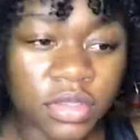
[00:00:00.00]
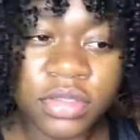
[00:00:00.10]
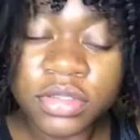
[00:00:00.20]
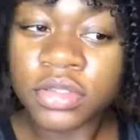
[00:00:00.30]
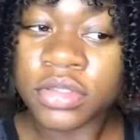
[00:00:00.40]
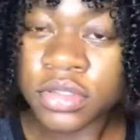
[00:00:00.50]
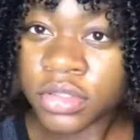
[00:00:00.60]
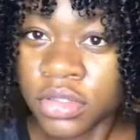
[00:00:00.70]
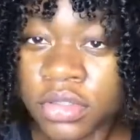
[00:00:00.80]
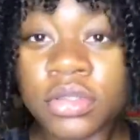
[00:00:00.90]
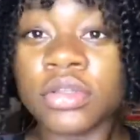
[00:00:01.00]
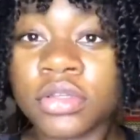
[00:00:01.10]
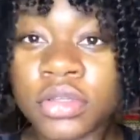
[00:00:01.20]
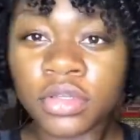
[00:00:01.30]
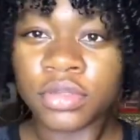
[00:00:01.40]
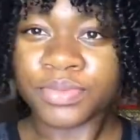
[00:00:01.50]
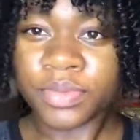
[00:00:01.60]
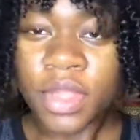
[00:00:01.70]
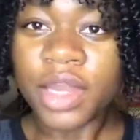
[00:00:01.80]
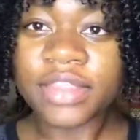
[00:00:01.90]
moving the wig frontwards,
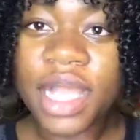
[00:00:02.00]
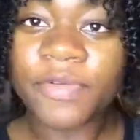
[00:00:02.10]
sidewards.